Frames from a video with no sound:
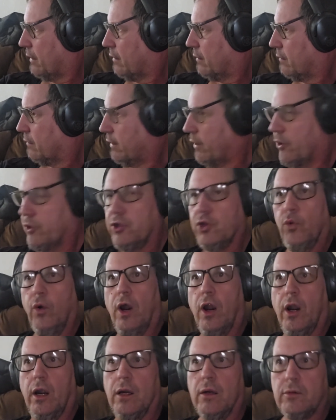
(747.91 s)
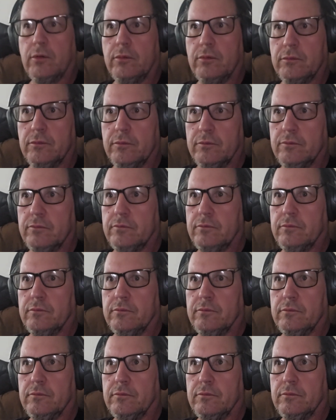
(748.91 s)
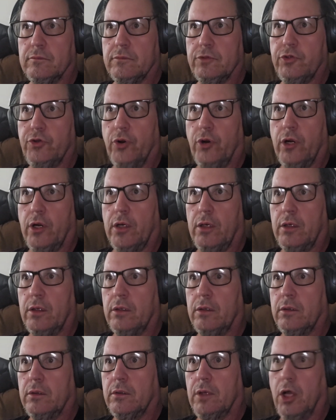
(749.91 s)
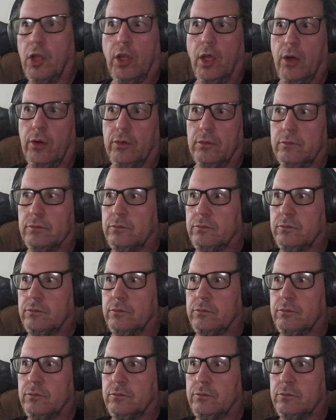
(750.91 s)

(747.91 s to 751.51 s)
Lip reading: there you are. You're alone.